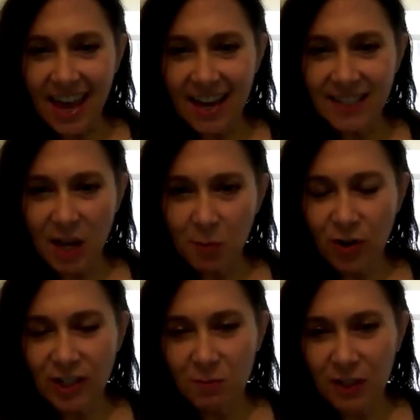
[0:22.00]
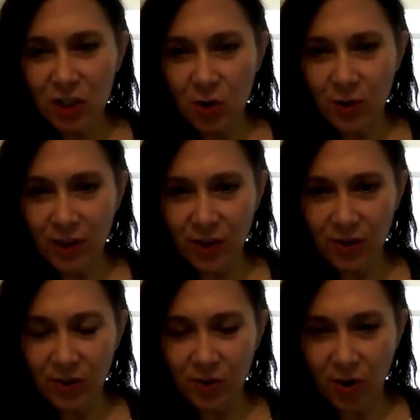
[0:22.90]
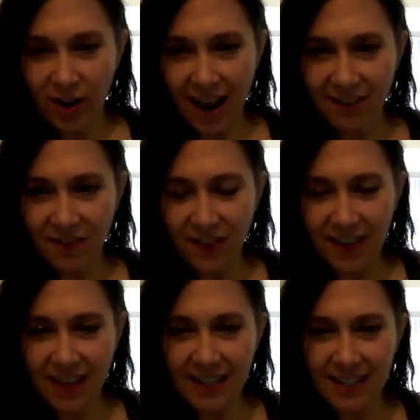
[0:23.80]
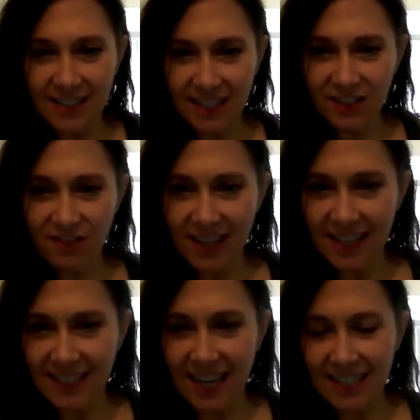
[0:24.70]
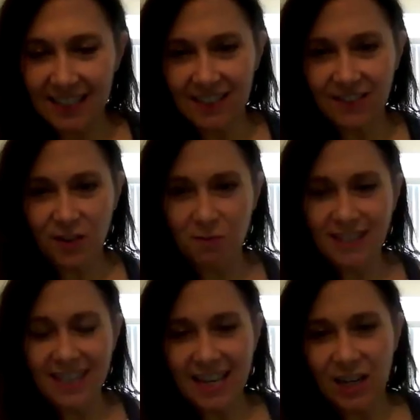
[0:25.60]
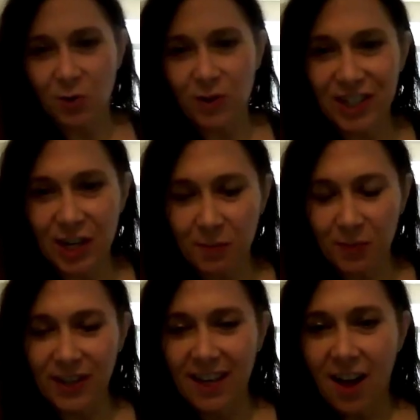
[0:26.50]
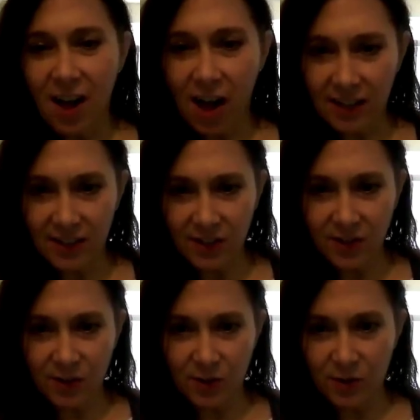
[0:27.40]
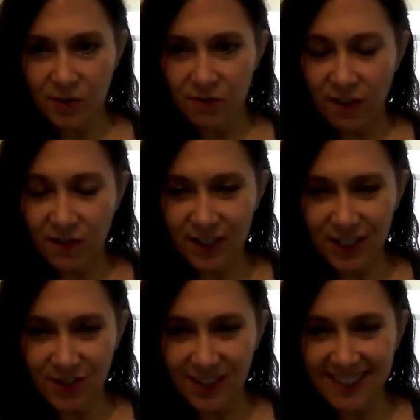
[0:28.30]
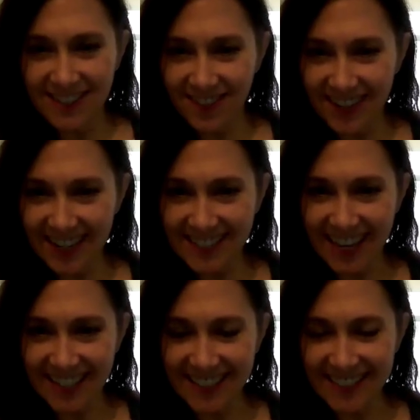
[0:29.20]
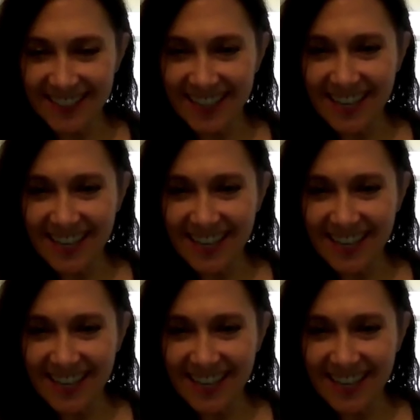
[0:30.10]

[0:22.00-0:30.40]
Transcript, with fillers: And I'm going to be showing you choreography that is Israeli dance for Messianic worship, also referred to as Davidic dance.